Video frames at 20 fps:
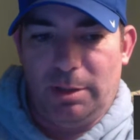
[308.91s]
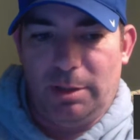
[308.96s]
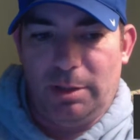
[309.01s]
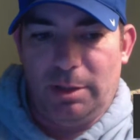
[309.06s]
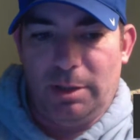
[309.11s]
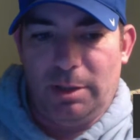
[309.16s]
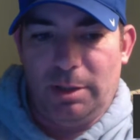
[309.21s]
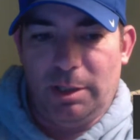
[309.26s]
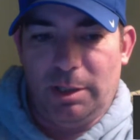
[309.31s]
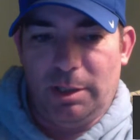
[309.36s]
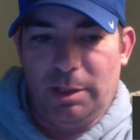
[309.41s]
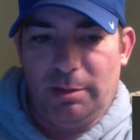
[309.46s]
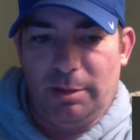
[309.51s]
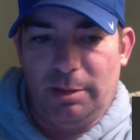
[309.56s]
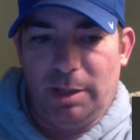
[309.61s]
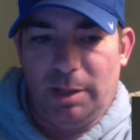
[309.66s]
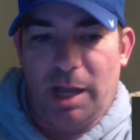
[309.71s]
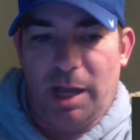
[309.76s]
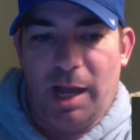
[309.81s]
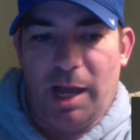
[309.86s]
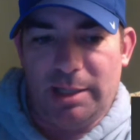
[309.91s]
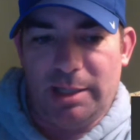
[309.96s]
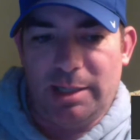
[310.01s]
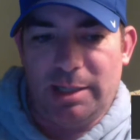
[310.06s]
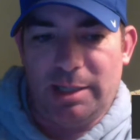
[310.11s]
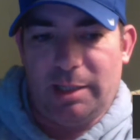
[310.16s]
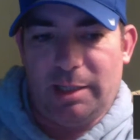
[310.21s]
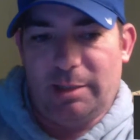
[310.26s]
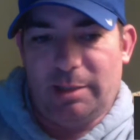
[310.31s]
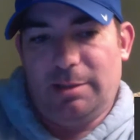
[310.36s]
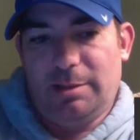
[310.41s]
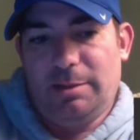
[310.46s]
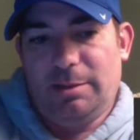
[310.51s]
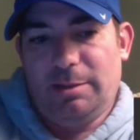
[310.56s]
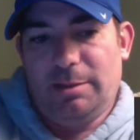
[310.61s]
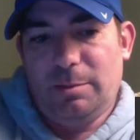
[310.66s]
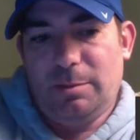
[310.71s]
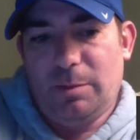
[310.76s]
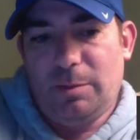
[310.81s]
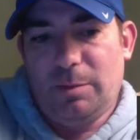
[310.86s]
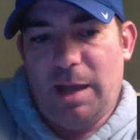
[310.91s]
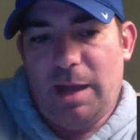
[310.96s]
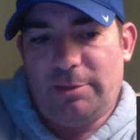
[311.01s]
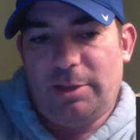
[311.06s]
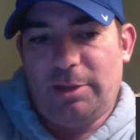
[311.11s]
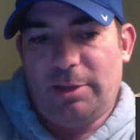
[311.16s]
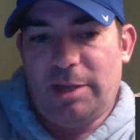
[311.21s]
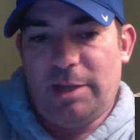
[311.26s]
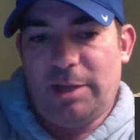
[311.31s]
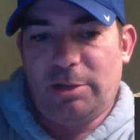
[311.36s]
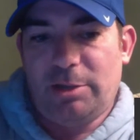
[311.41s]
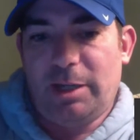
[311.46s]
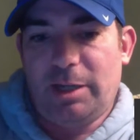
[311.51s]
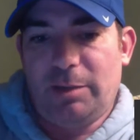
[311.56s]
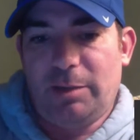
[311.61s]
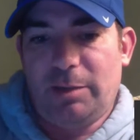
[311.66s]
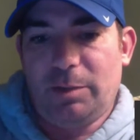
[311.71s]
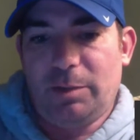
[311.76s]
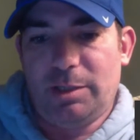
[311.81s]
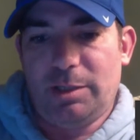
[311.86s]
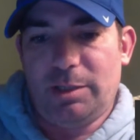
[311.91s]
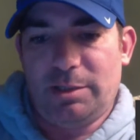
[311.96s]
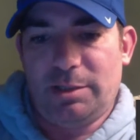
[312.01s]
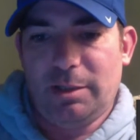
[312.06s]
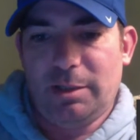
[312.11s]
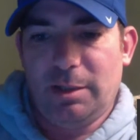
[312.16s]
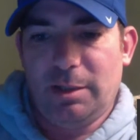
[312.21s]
the hot take after that trade was,